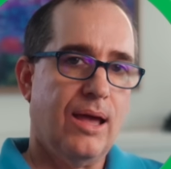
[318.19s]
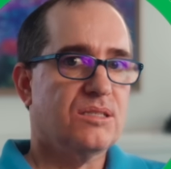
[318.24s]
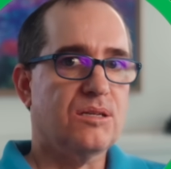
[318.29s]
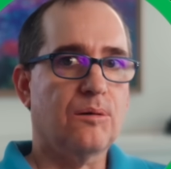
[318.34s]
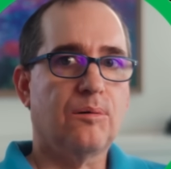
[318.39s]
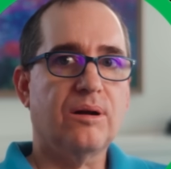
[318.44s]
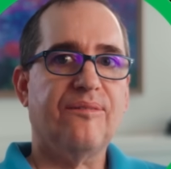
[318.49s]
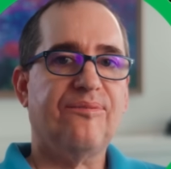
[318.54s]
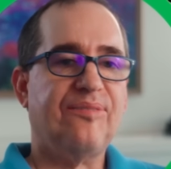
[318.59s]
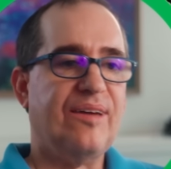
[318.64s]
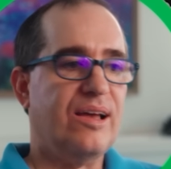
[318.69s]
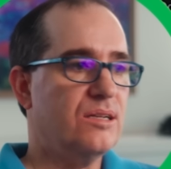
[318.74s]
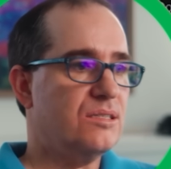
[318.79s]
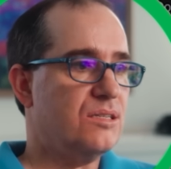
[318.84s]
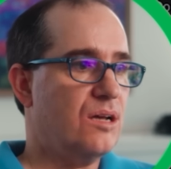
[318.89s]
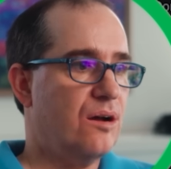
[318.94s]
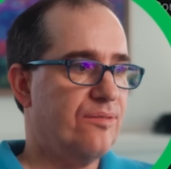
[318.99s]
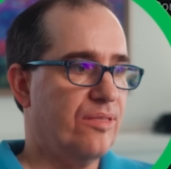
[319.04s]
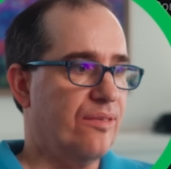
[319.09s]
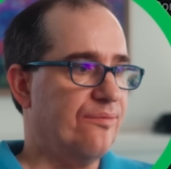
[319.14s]
So when it fails
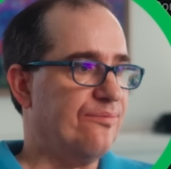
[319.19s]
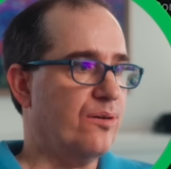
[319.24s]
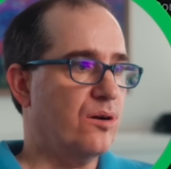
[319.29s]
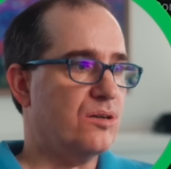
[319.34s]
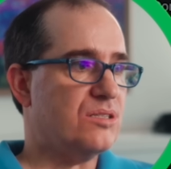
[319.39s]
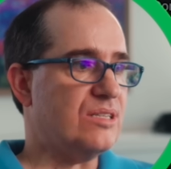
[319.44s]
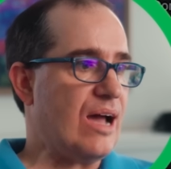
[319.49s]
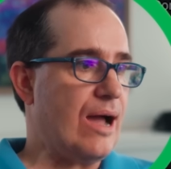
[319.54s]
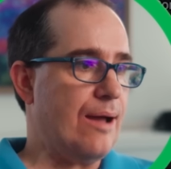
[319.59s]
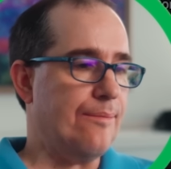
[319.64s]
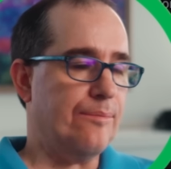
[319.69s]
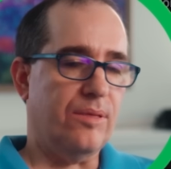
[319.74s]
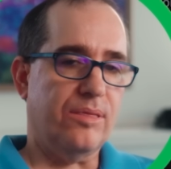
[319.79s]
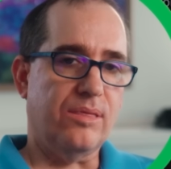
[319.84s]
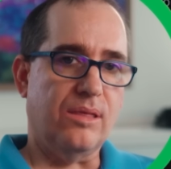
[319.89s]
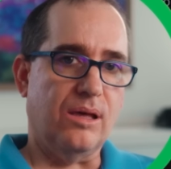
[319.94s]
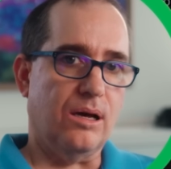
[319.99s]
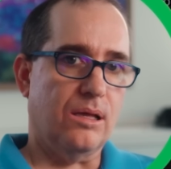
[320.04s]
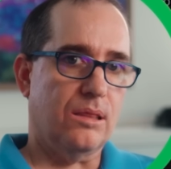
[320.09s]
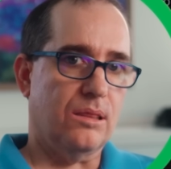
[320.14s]
over the first time,
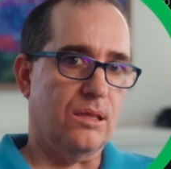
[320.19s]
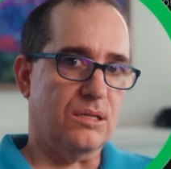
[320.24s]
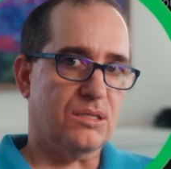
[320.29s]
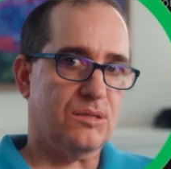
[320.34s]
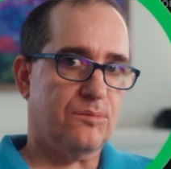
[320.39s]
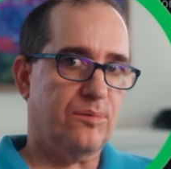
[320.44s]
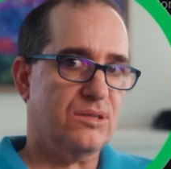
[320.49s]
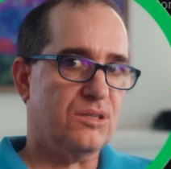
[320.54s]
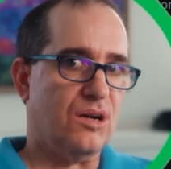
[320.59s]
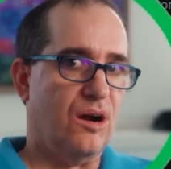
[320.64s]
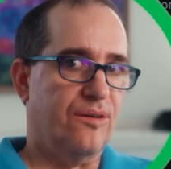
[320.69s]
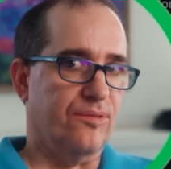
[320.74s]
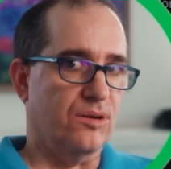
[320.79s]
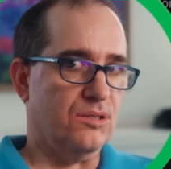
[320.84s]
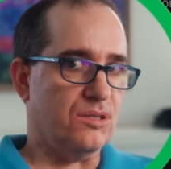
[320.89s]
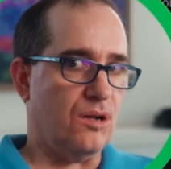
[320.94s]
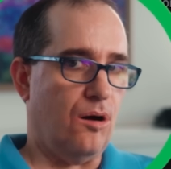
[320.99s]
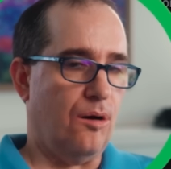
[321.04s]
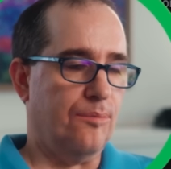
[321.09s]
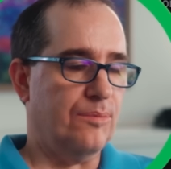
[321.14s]
the switch over
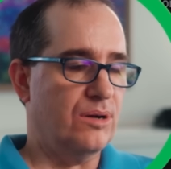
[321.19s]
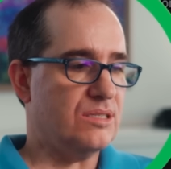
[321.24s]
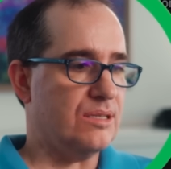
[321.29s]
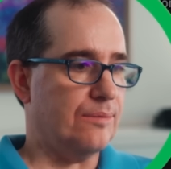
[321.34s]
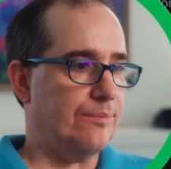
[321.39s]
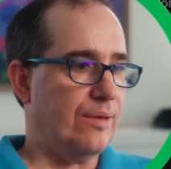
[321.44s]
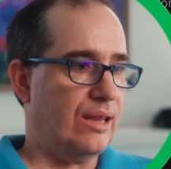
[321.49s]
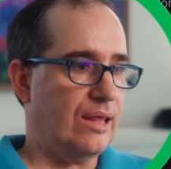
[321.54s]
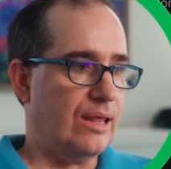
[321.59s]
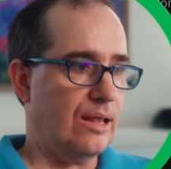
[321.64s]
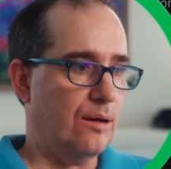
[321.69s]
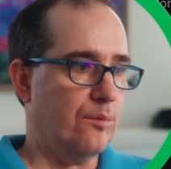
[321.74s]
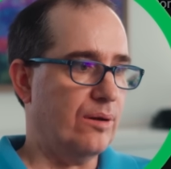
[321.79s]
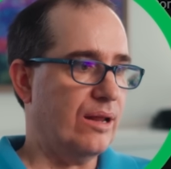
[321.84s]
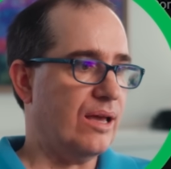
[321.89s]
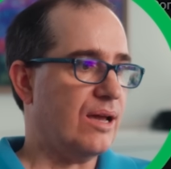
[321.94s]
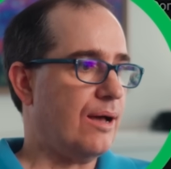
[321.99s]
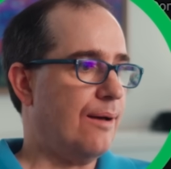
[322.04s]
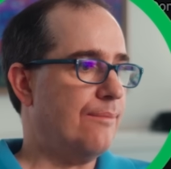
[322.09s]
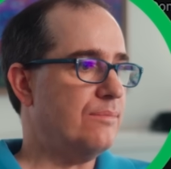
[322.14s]
is almost immediate. When
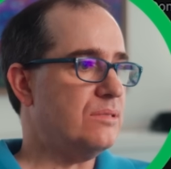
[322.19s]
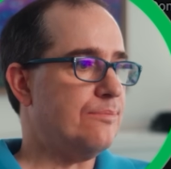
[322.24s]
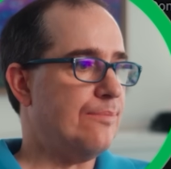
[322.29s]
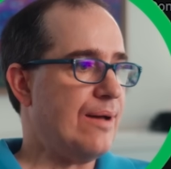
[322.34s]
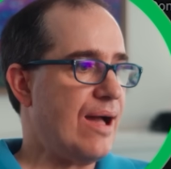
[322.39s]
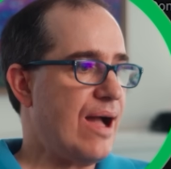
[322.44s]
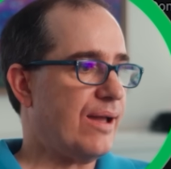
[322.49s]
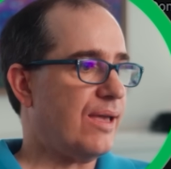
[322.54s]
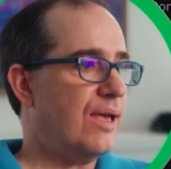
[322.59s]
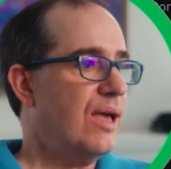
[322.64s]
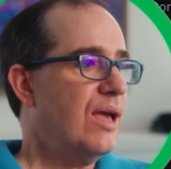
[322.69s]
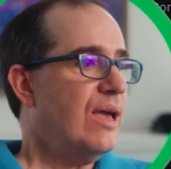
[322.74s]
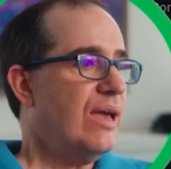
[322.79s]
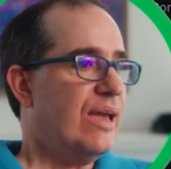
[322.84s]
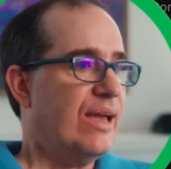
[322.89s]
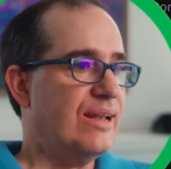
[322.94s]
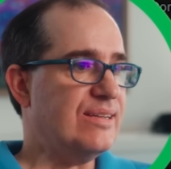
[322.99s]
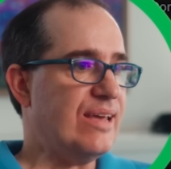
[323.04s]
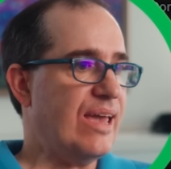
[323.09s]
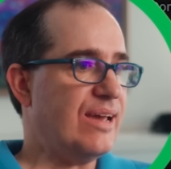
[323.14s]
it comes back,
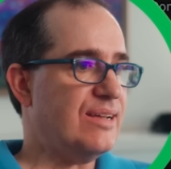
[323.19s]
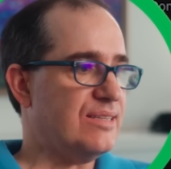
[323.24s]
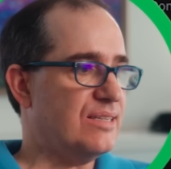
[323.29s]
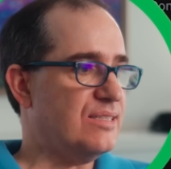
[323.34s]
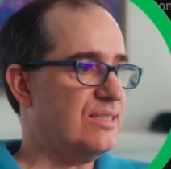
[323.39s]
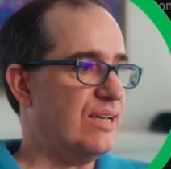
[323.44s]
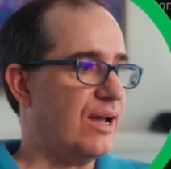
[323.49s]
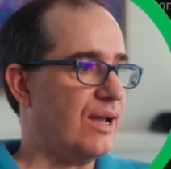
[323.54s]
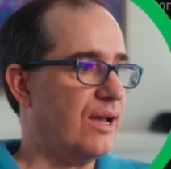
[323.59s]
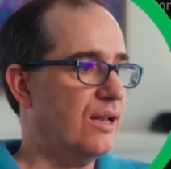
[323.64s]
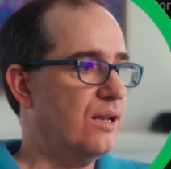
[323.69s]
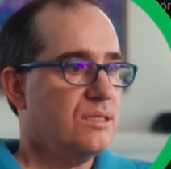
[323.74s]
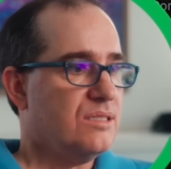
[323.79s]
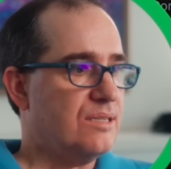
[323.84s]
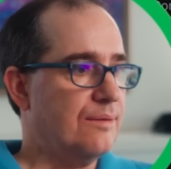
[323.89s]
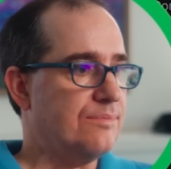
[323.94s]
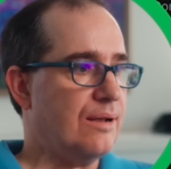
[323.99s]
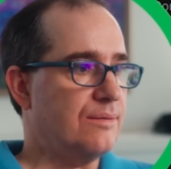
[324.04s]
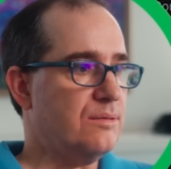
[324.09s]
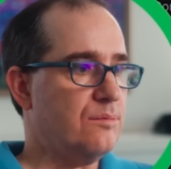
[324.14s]
it takes a second.
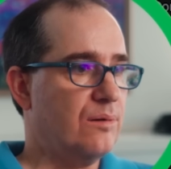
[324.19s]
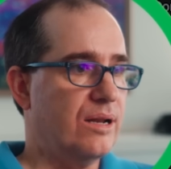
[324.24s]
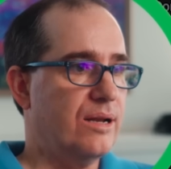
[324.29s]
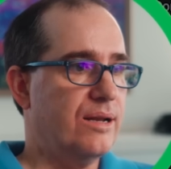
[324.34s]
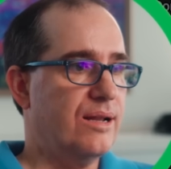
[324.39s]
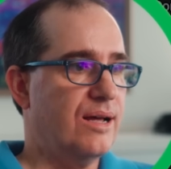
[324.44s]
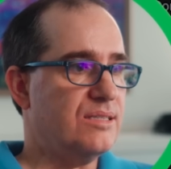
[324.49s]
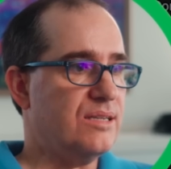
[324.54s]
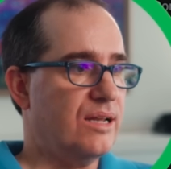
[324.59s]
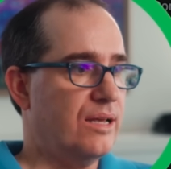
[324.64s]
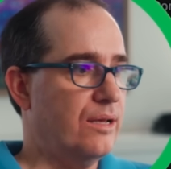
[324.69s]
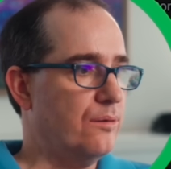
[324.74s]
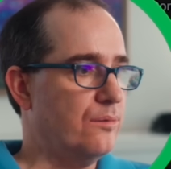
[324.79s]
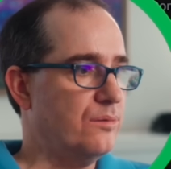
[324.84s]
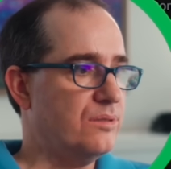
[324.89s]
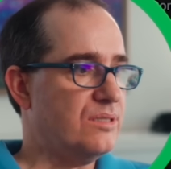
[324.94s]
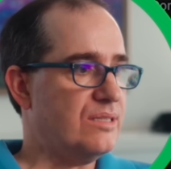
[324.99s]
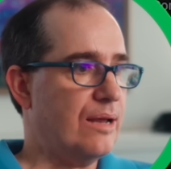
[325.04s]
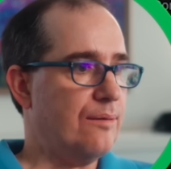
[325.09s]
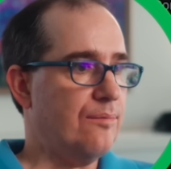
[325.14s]
Sometimes when it does it, it
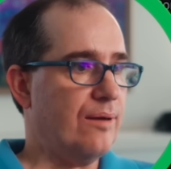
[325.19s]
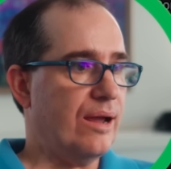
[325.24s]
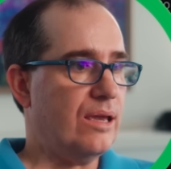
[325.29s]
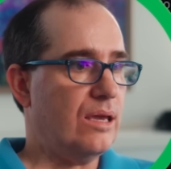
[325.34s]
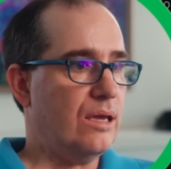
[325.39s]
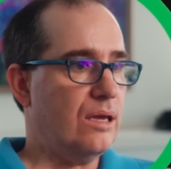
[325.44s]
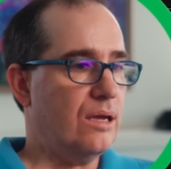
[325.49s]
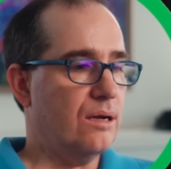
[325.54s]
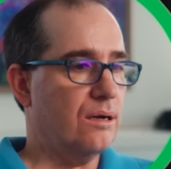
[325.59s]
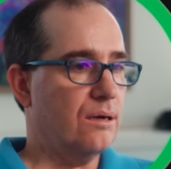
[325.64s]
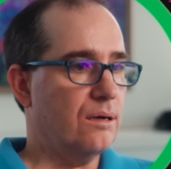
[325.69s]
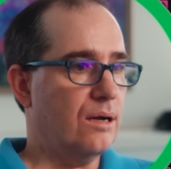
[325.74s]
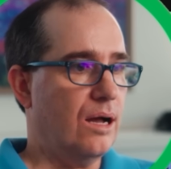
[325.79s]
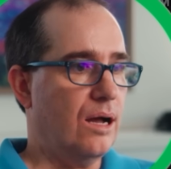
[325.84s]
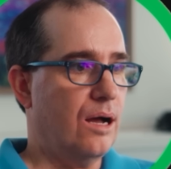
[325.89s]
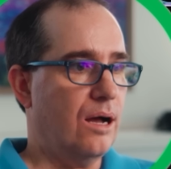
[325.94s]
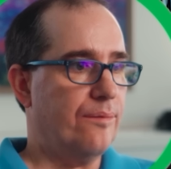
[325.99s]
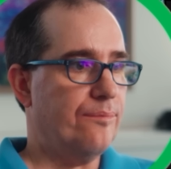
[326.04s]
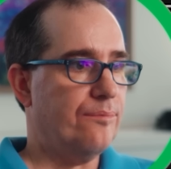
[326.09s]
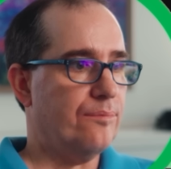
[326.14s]
will say right here,
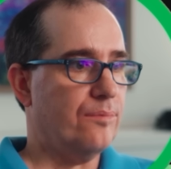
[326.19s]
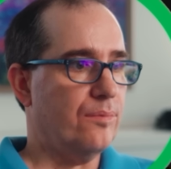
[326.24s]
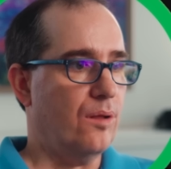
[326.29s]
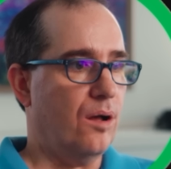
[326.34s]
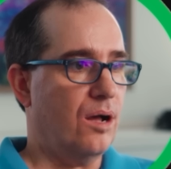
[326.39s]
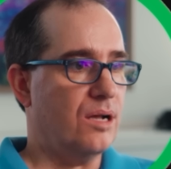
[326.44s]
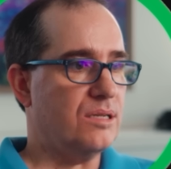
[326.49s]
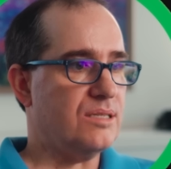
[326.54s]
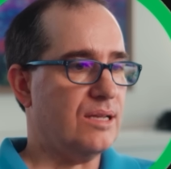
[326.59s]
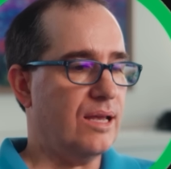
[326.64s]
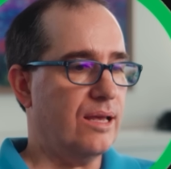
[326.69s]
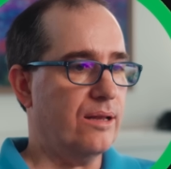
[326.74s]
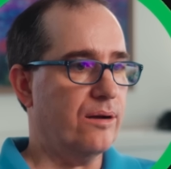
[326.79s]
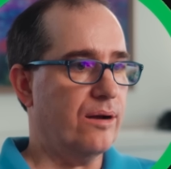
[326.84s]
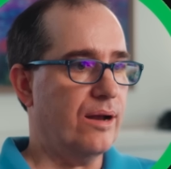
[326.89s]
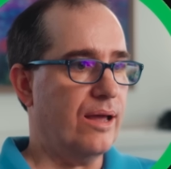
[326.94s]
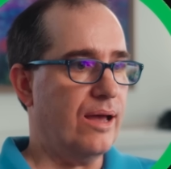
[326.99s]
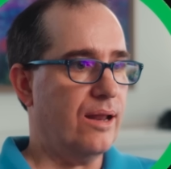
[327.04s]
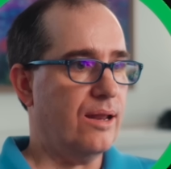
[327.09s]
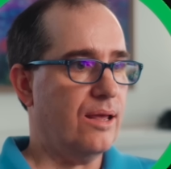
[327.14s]
lost
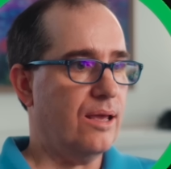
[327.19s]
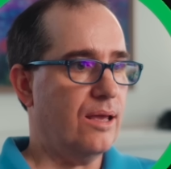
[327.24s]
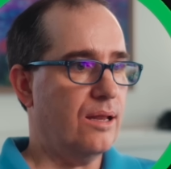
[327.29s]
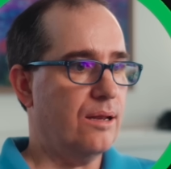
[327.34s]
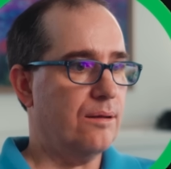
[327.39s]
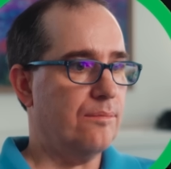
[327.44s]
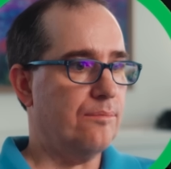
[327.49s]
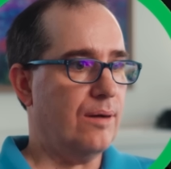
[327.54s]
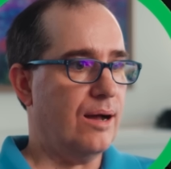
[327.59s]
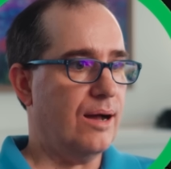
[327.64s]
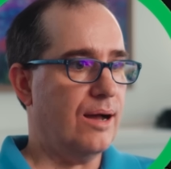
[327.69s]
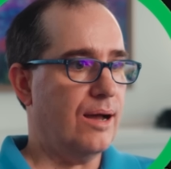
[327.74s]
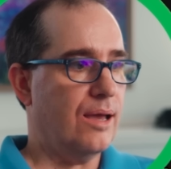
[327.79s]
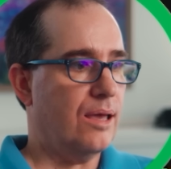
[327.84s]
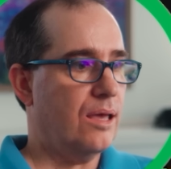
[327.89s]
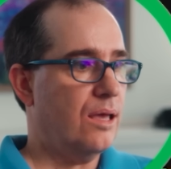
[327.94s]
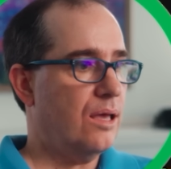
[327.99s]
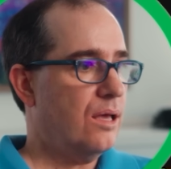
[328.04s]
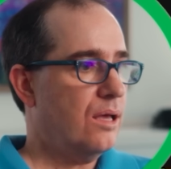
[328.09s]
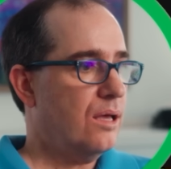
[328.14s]
internet in
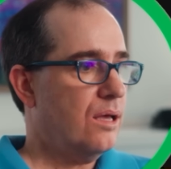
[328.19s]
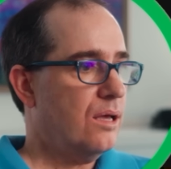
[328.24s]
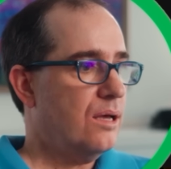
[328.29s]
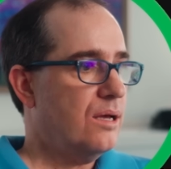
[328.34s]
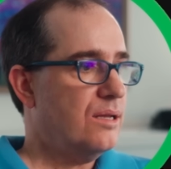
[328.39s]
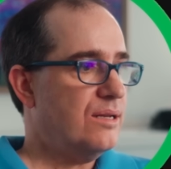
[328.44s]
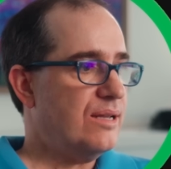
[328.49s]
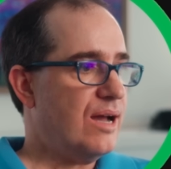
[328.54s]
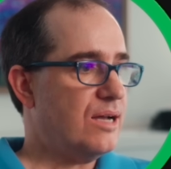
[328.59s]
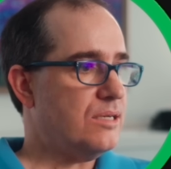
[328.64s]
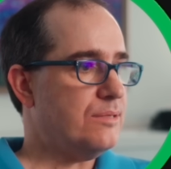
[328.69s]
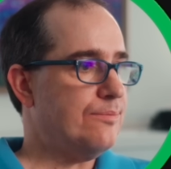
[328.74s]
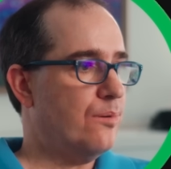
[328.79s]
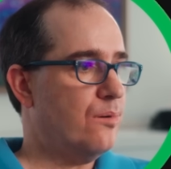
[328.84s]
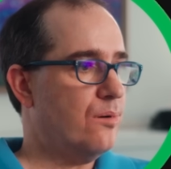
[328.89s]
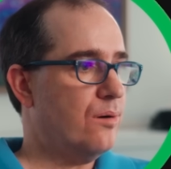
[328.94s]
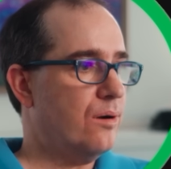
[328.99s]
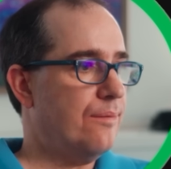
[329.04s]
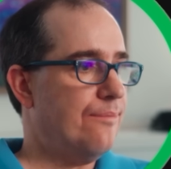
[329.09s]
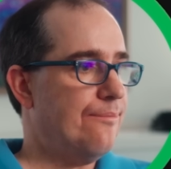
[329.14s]
my
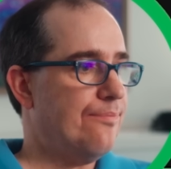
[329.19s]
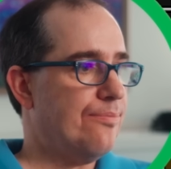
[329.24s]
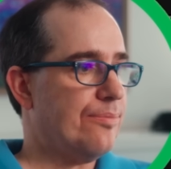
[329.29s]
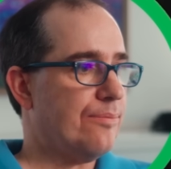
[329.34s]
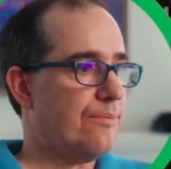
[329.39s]
dashboard.